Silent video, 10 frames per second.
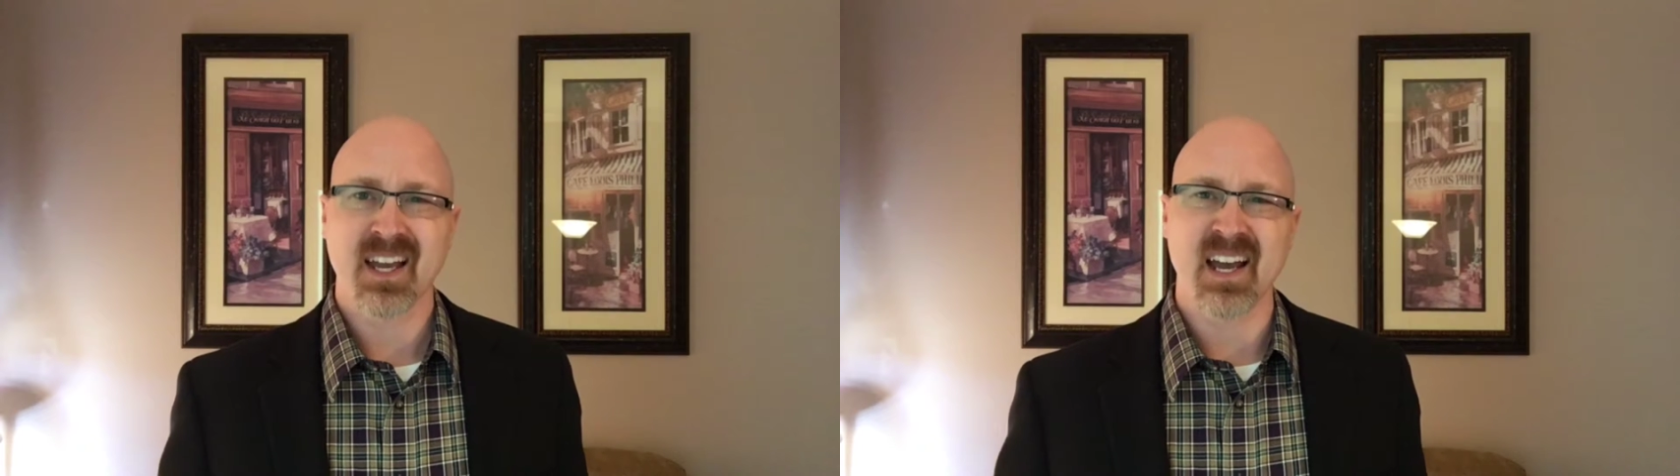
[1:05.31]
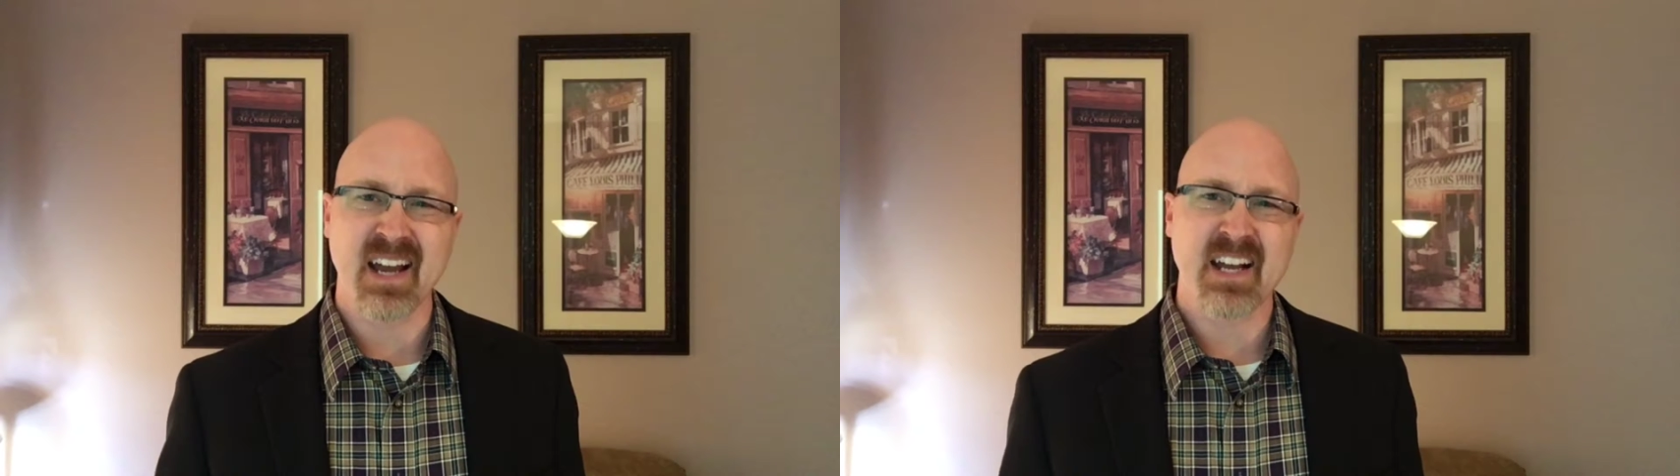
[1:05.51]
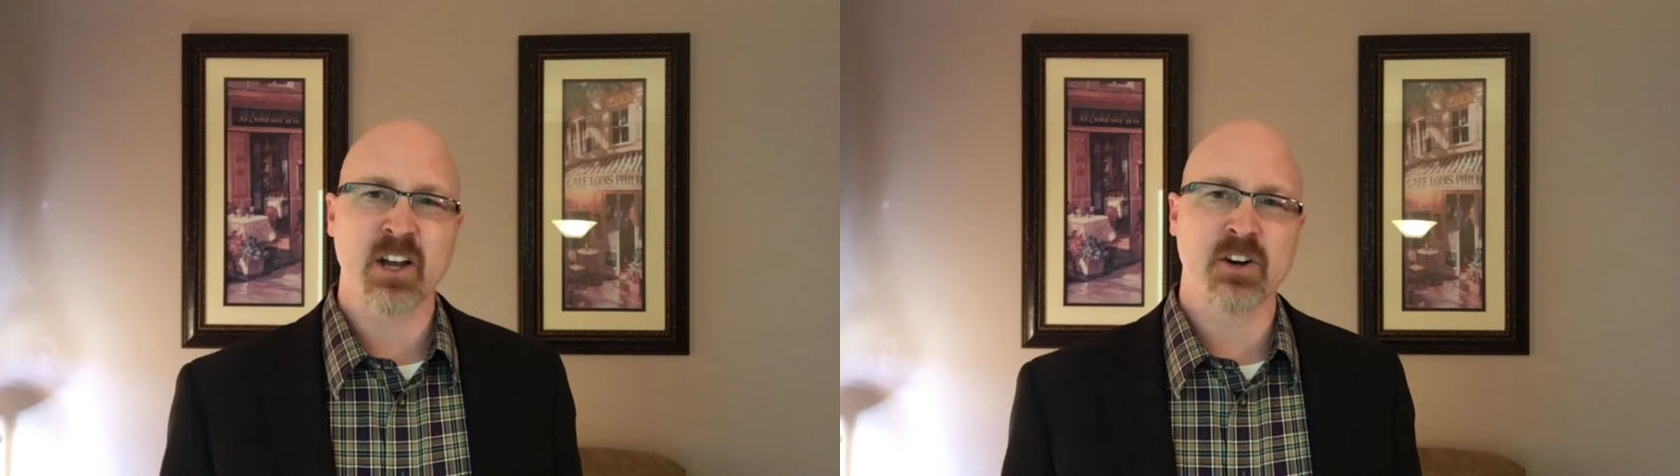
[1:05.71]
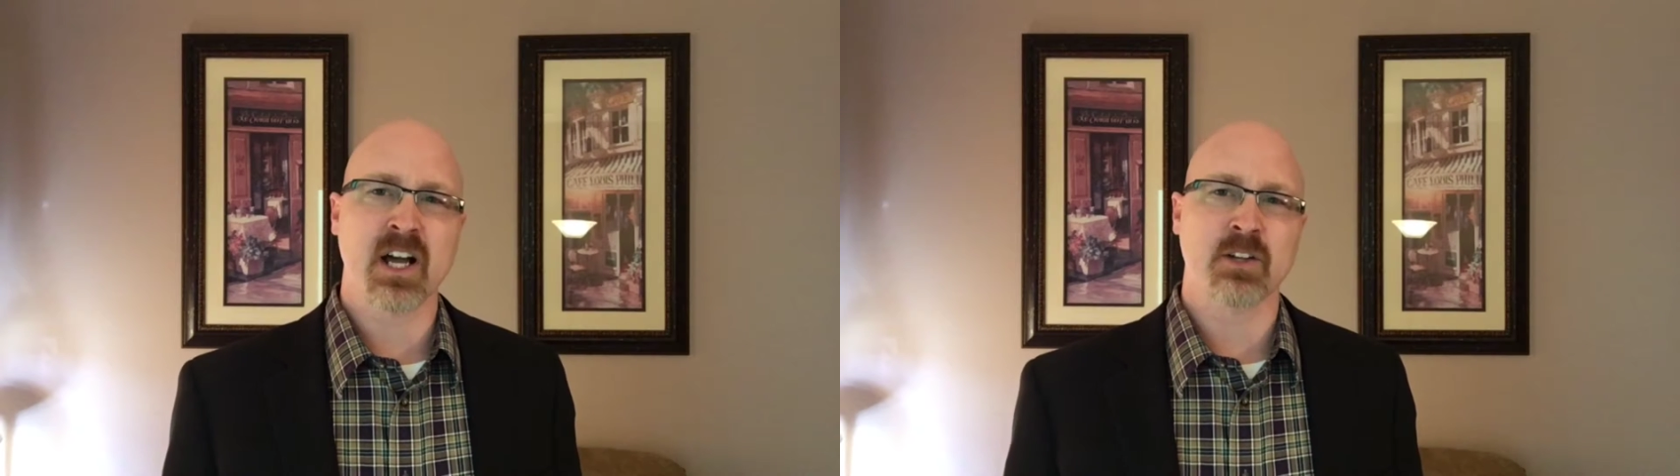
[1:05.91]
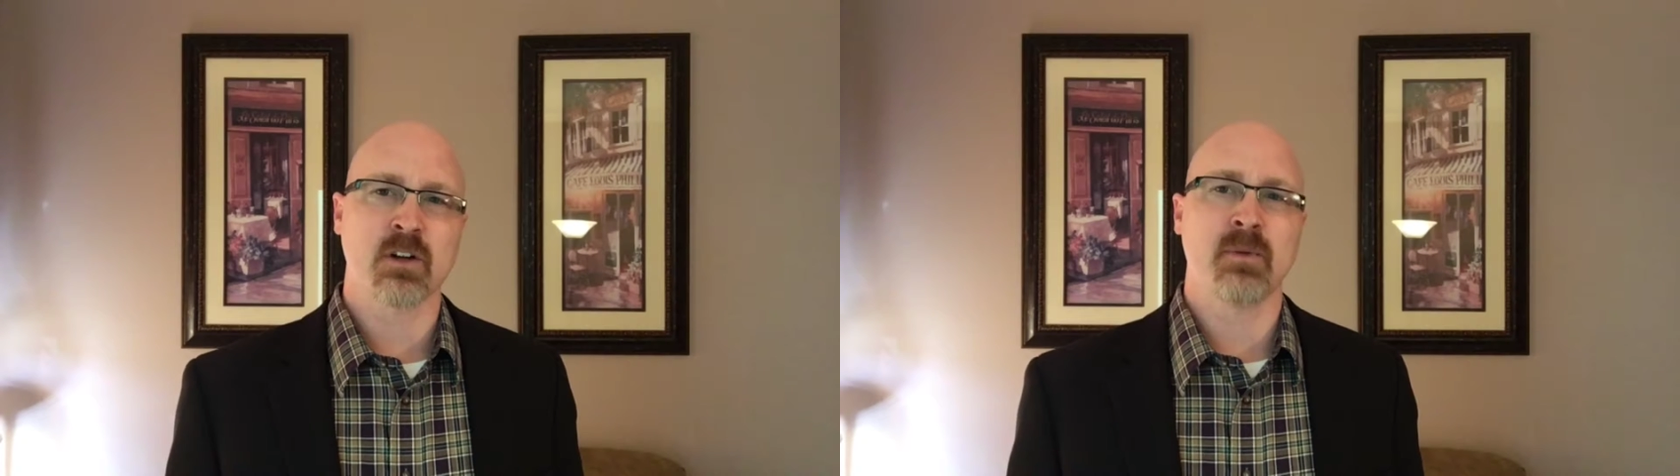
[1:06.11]
A
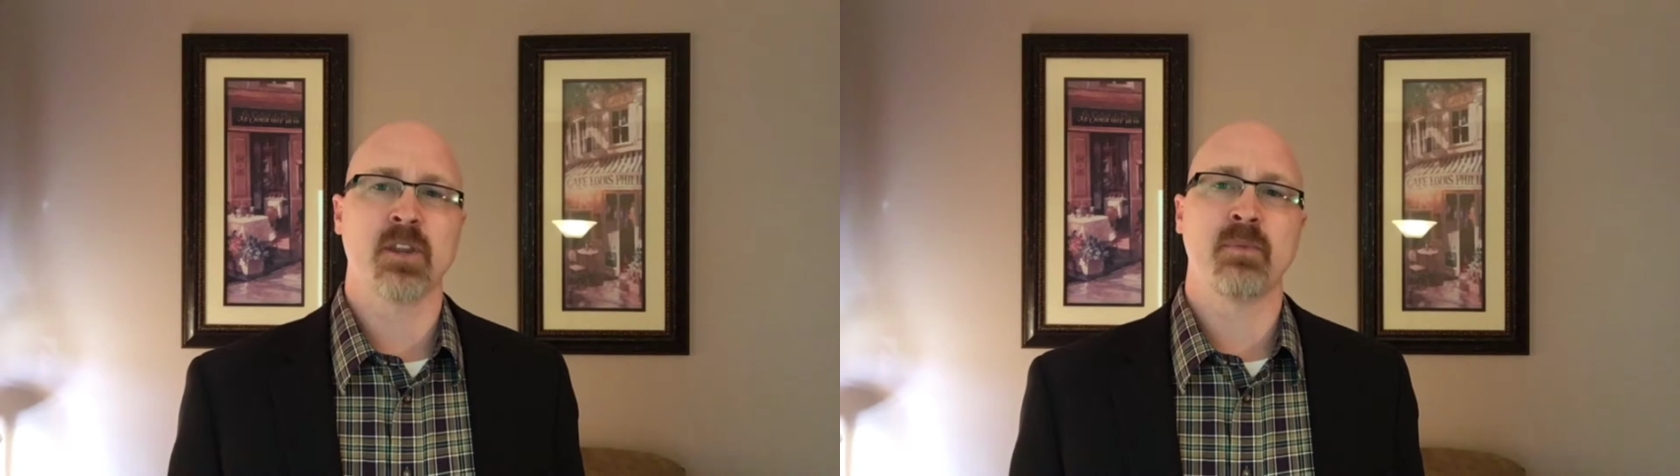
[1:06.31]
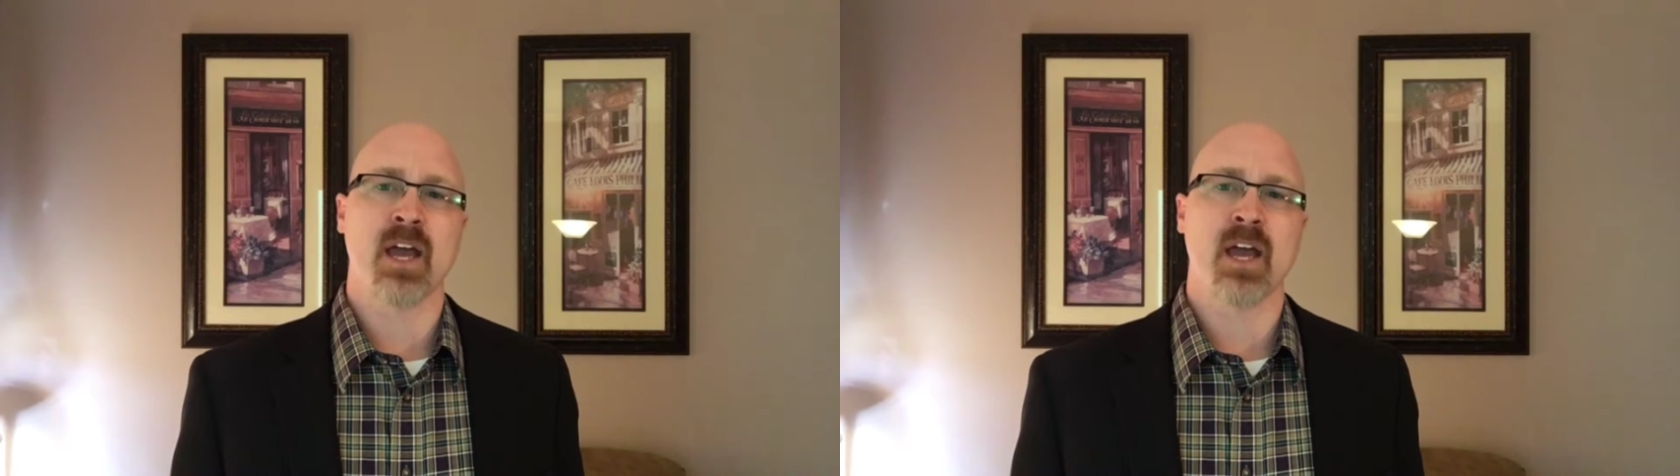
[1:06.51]
$900 a month